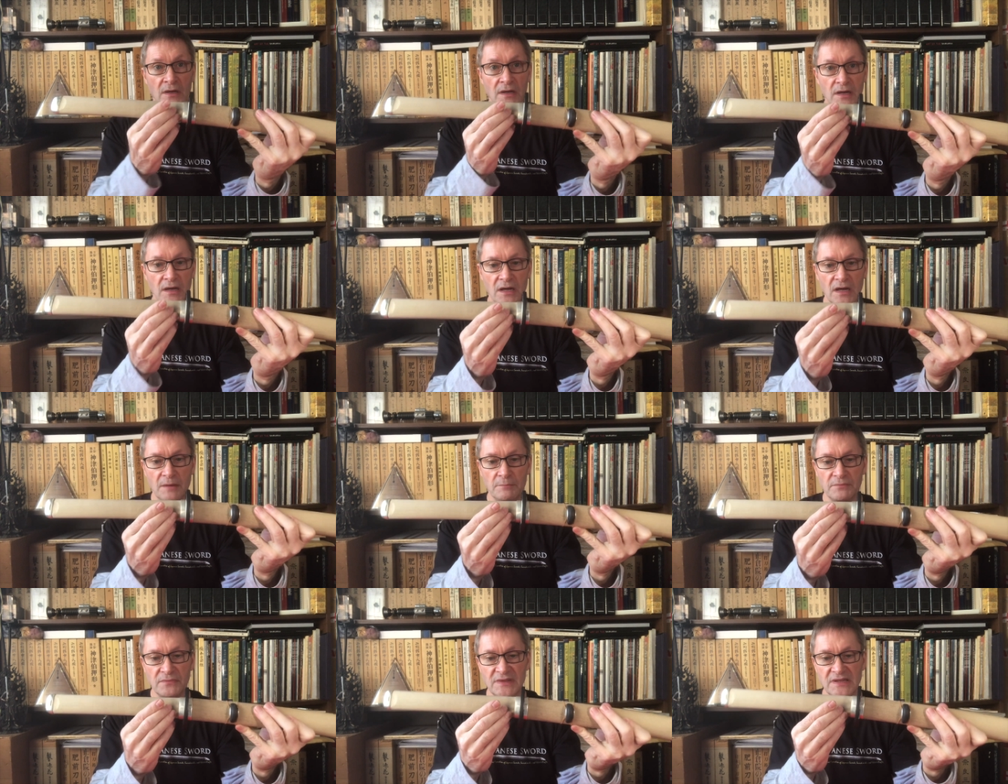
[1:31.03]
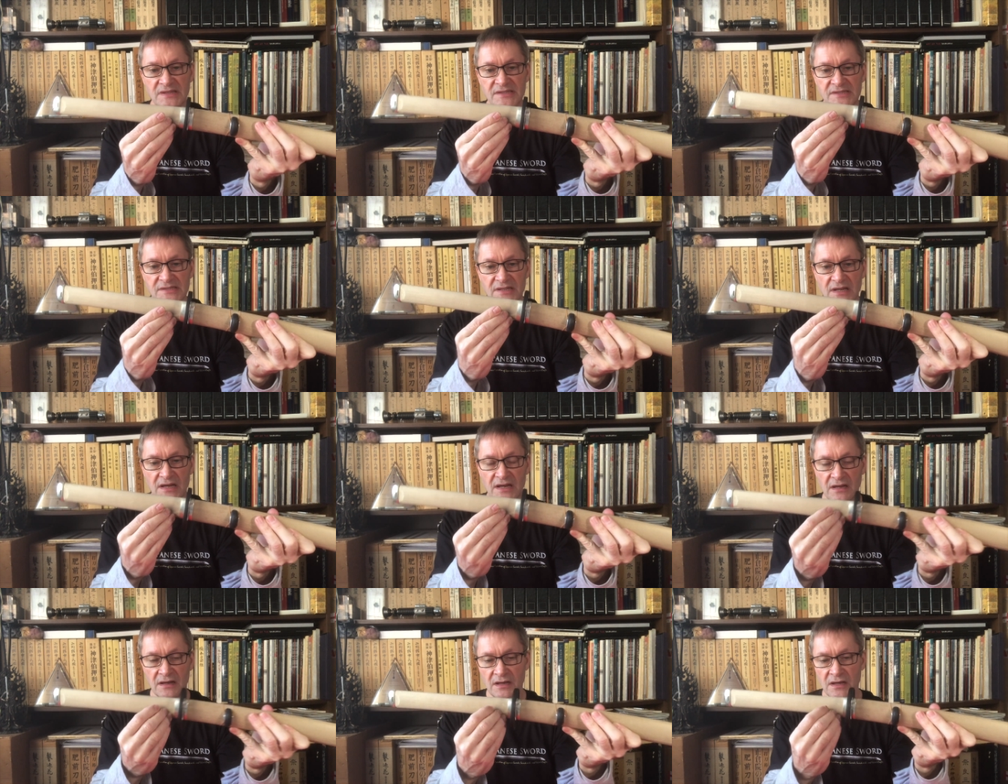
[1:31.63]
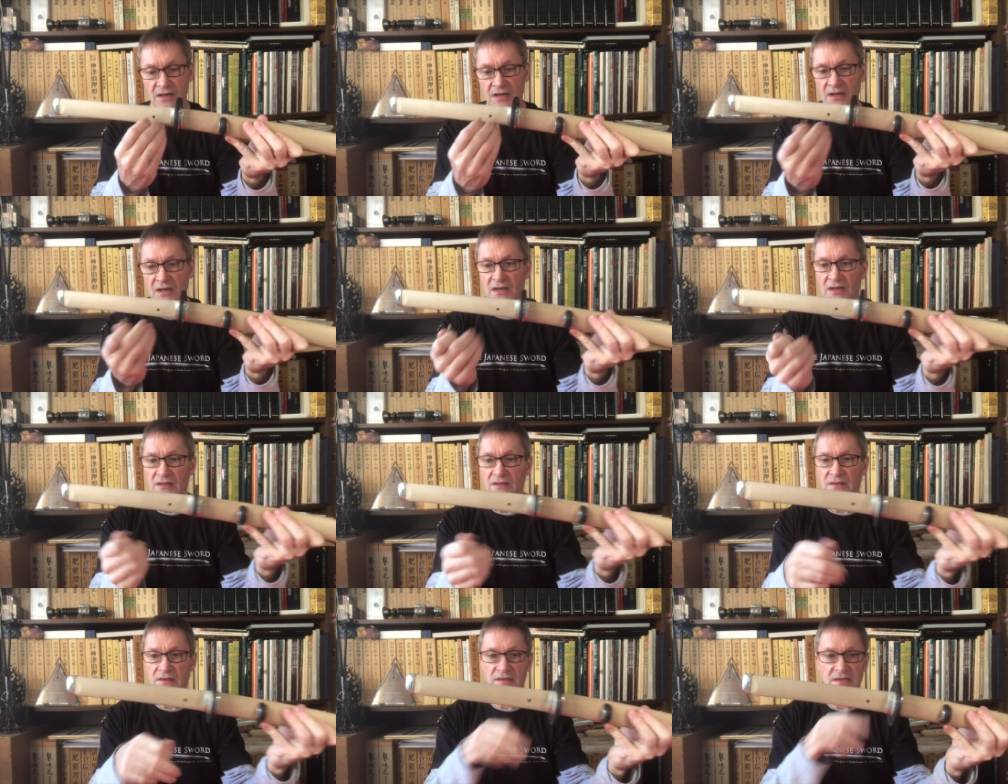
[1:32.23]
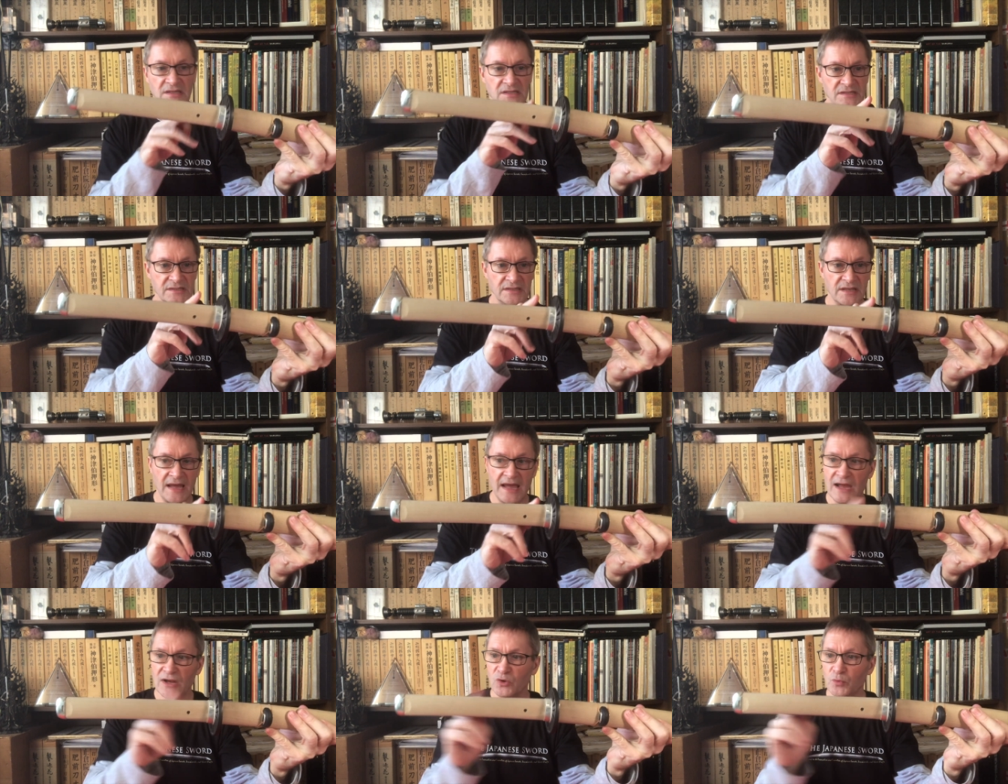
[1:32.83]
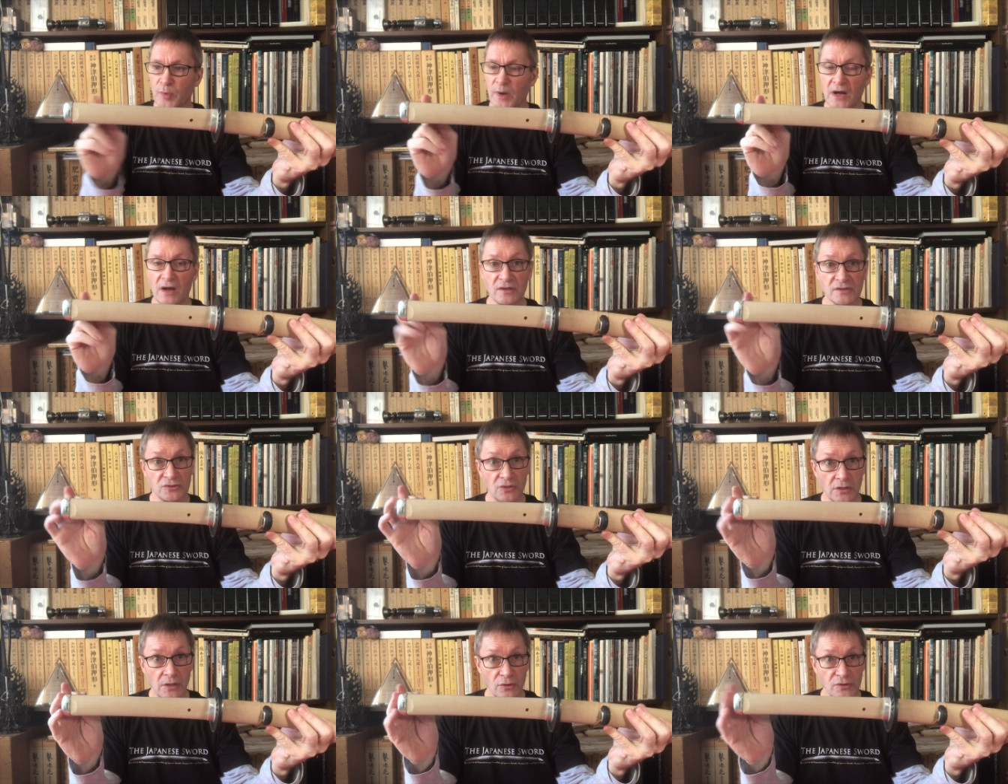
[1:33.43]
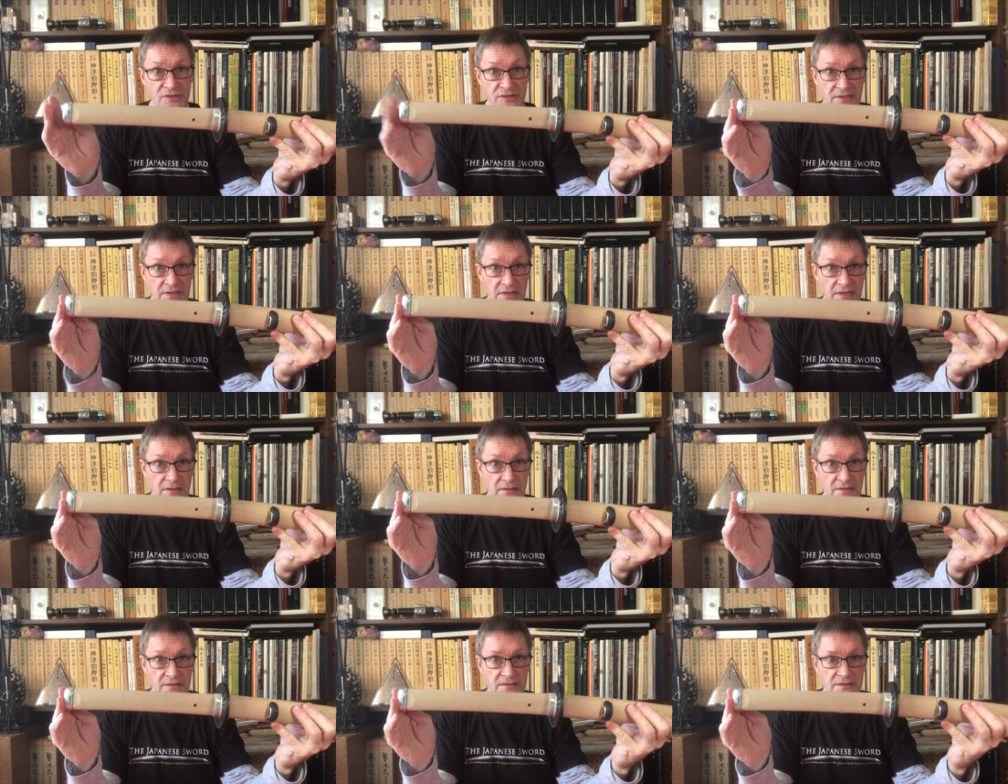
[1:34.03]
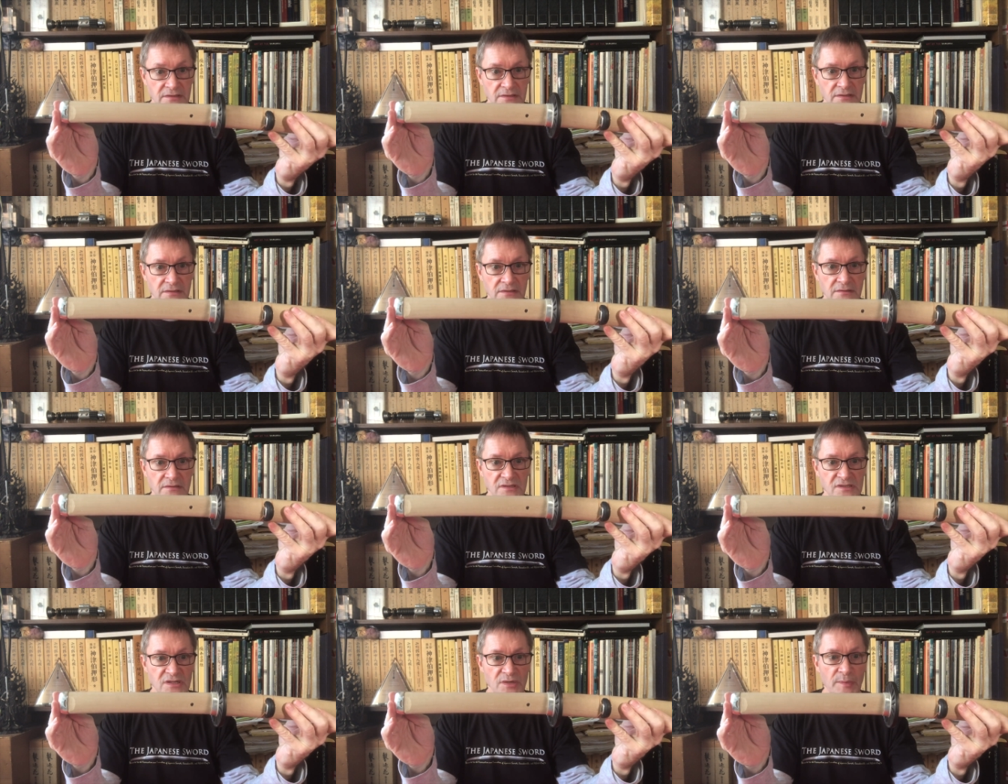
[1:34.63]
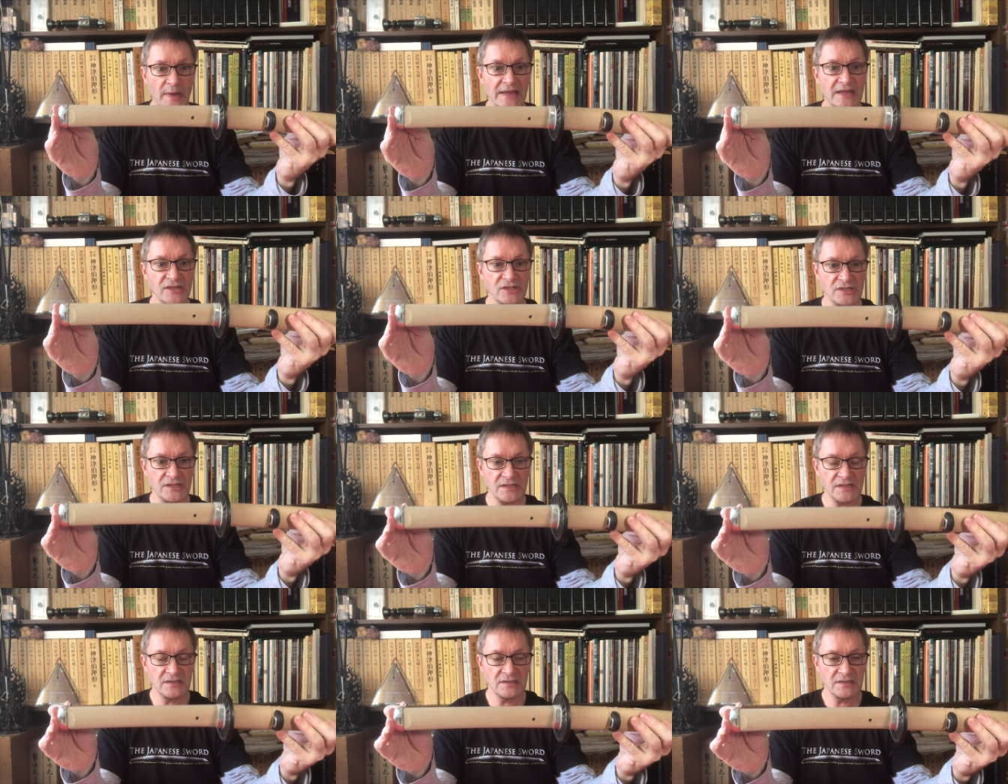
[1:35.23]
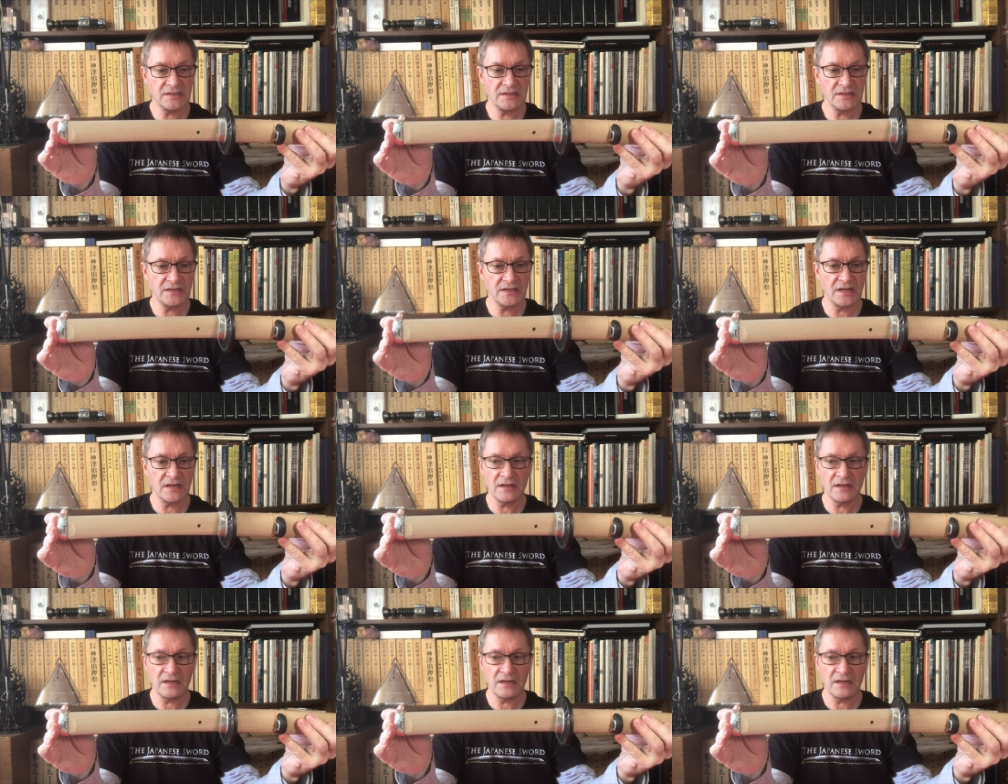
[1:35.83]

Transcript: The handle part's got to go to the tsukumakishi, the